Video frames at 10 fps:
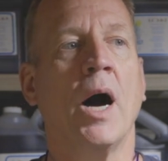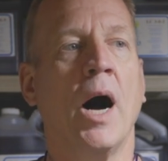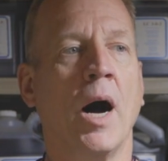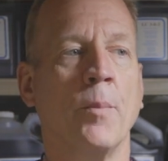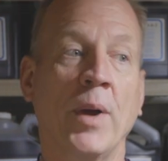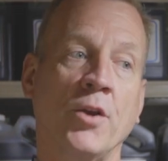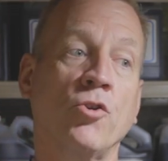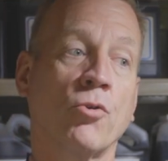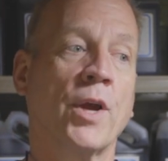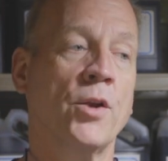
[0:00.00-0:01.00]
and
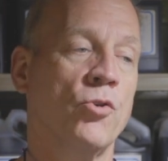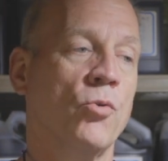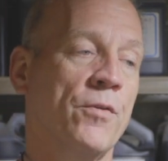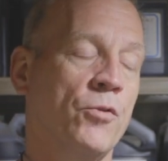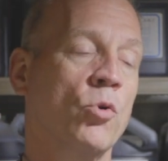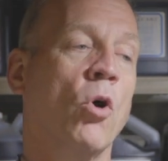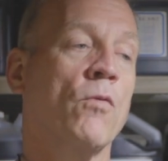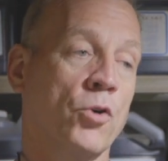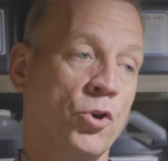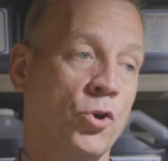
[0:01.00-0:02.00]
you can do, if you
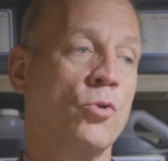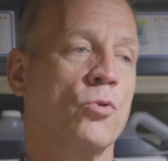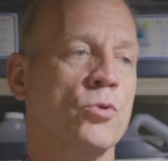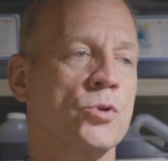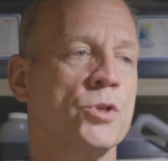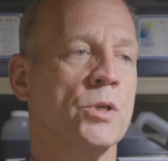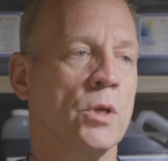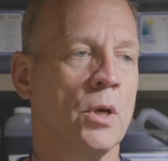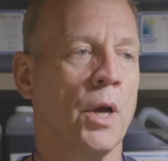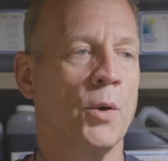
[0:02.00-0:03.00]
overuse
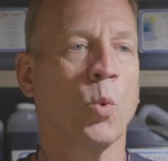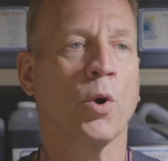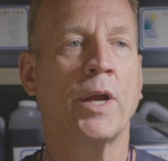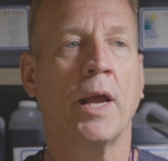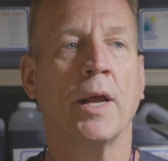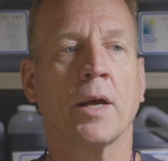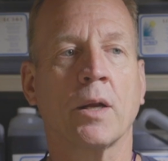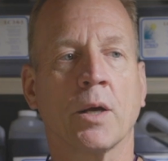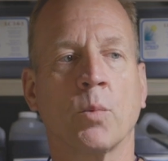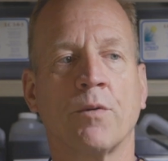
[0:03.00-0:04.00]
an
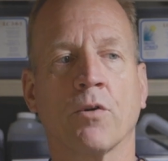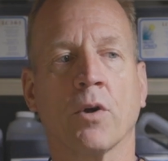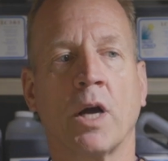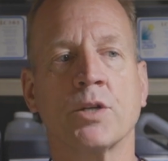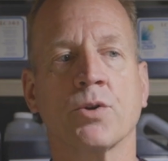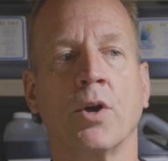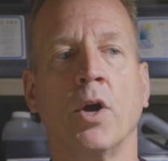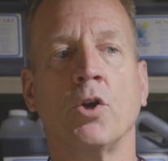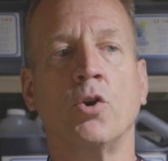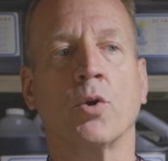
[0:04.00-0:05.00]
organic liquid fertilizer,
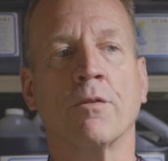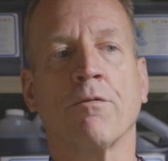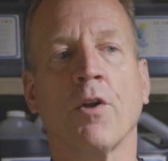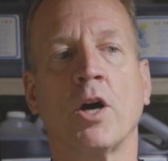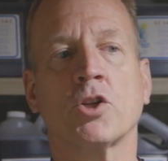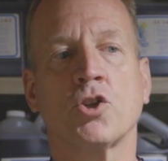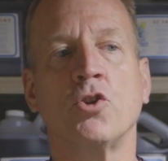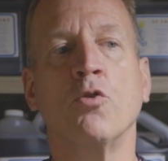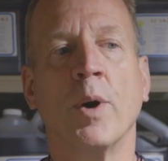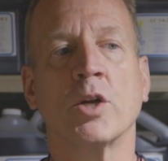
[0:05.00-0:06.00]
you can flush
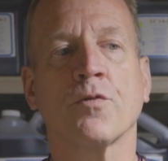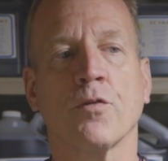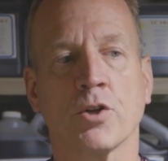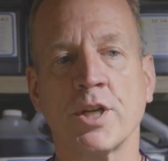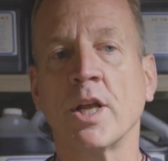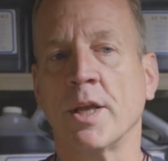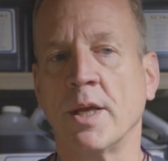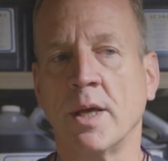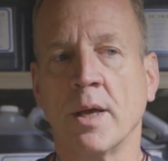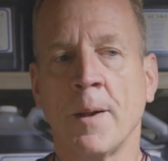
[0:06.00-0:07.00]
too much
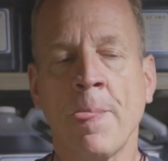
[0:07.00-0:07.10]
fertility,